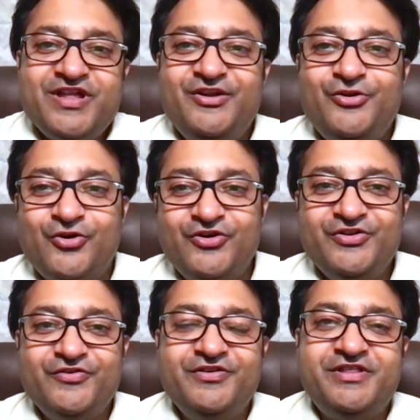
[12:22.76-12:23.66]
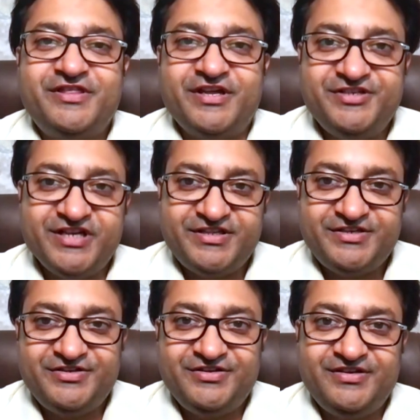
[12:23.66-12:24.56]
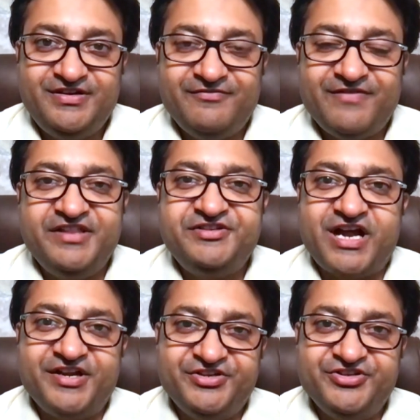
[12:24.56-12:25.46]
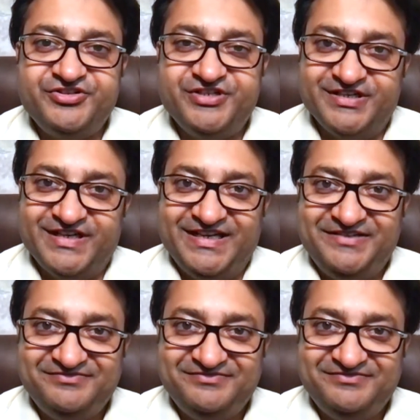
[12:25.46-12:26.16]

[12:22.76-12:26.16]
and don'ts you would suggest while starting your journey?